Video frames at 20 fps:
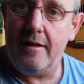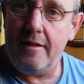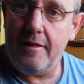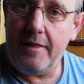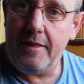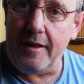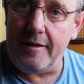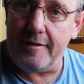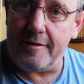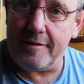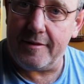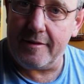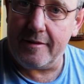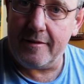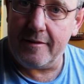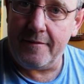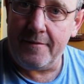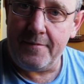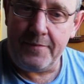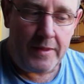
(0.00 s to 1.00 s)
this.
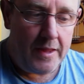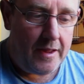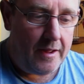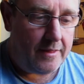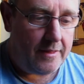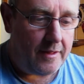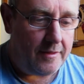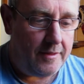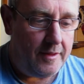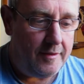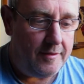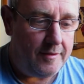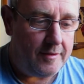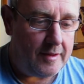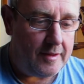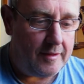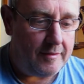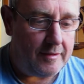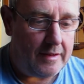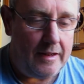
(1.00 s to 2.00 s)
Now this
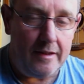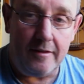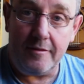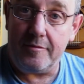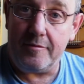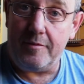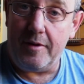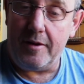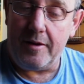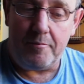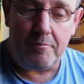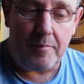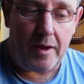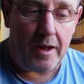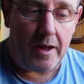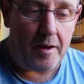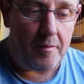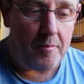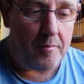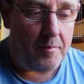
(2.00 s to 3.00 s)
is a little
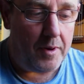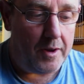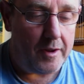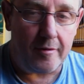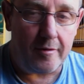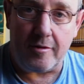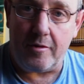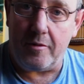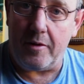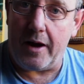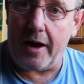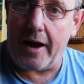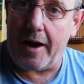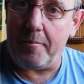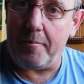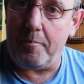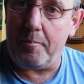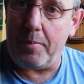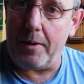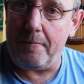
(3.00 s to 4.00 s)
micro
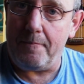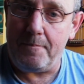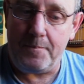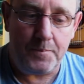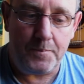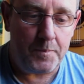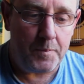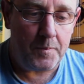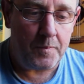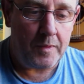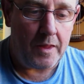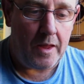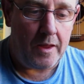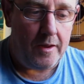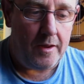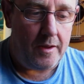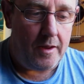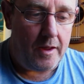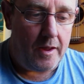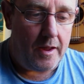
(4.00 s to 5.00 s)
amp,
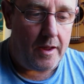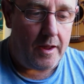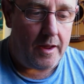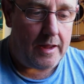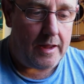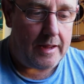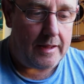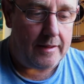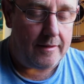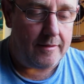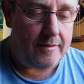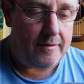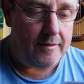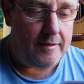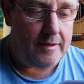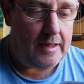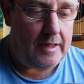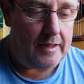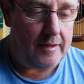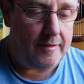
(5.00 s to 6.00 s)
and
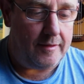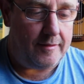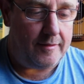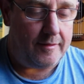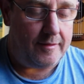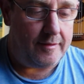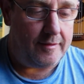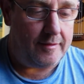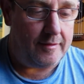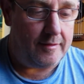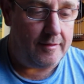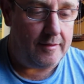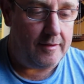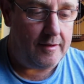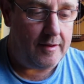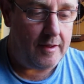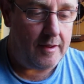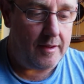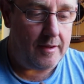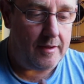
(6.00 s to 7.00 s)
it's
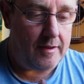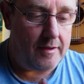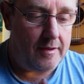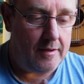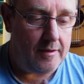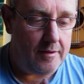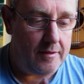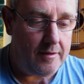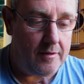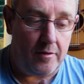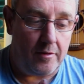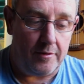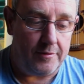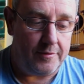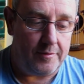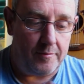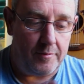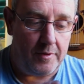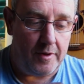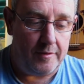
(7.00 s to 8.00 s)
got
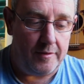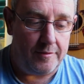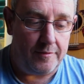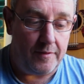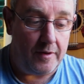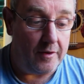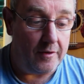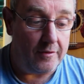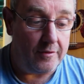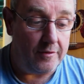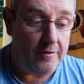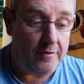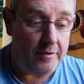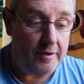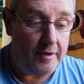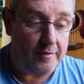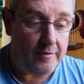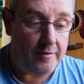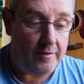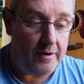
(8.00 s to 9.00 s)
some nice functions on it.
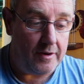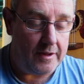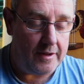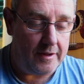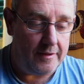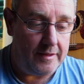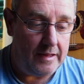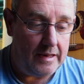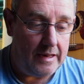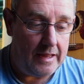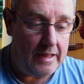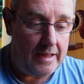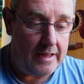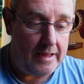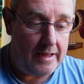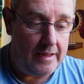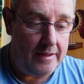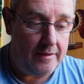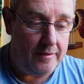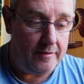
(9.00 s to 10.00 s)
It's got like a
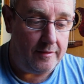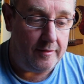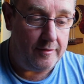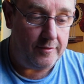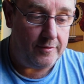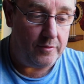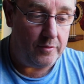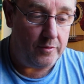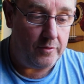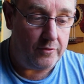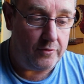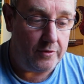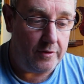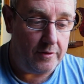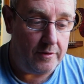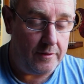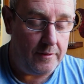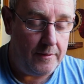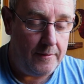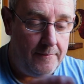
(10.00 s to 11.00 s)
delay and
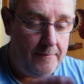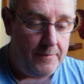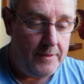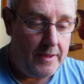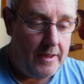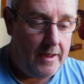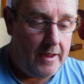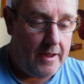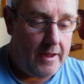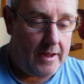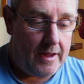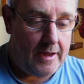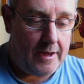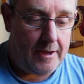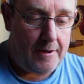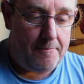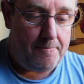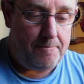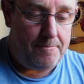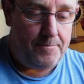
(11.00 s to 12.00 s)
distortion.
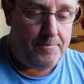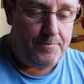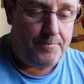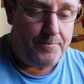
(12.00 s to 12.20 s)
Sounds